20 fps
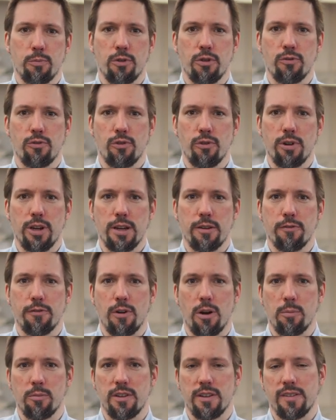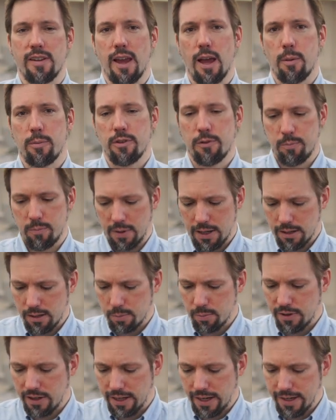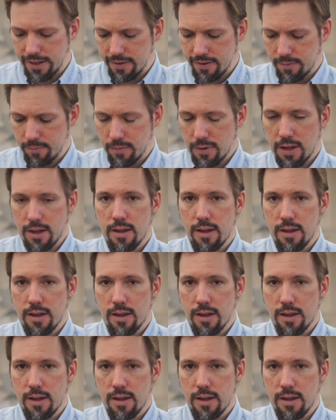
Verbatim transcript: protruding from the tab's metal plate,